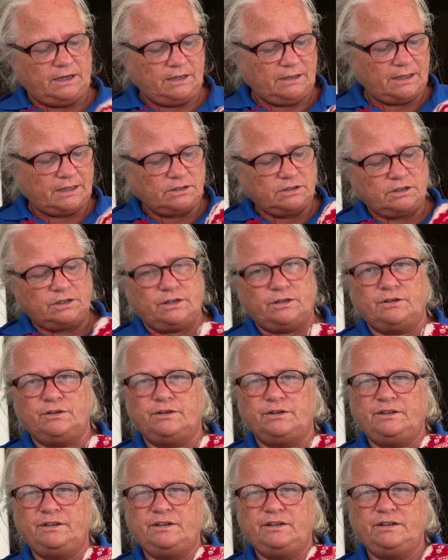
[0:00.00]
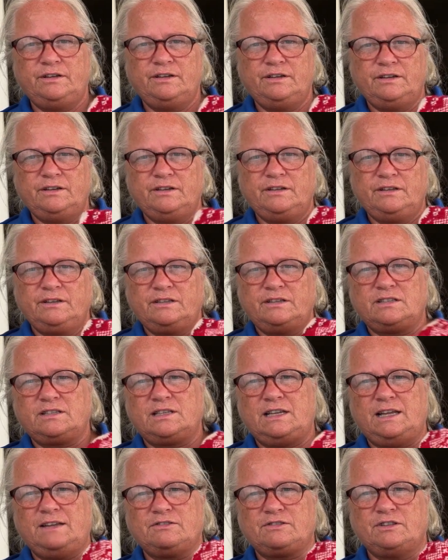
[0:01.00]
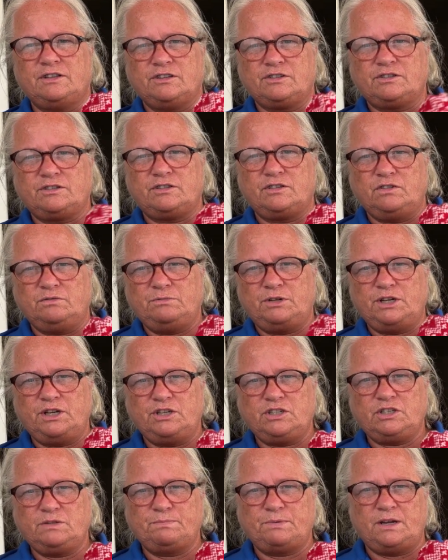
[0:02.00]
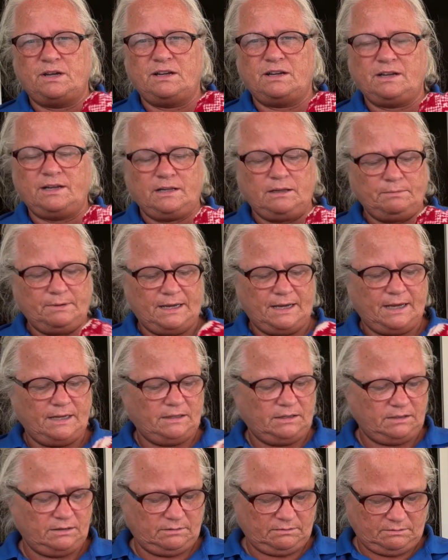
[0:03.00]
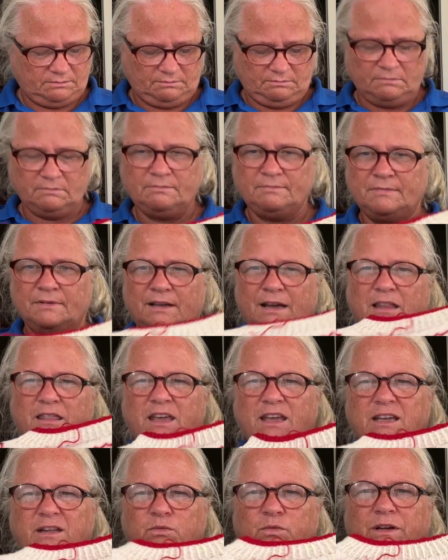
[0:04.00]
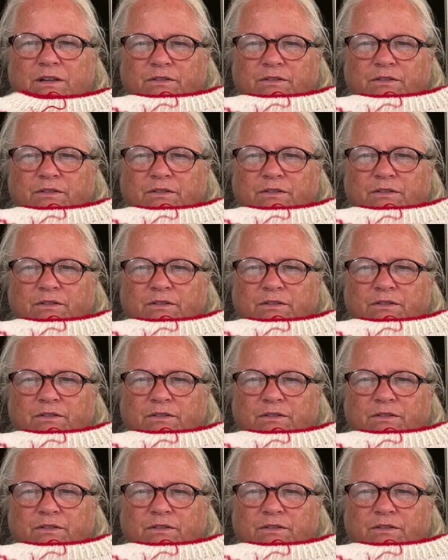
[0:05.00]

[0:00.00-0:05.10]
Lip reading: that's good. Sleeves not so much, but a little bit. I think it will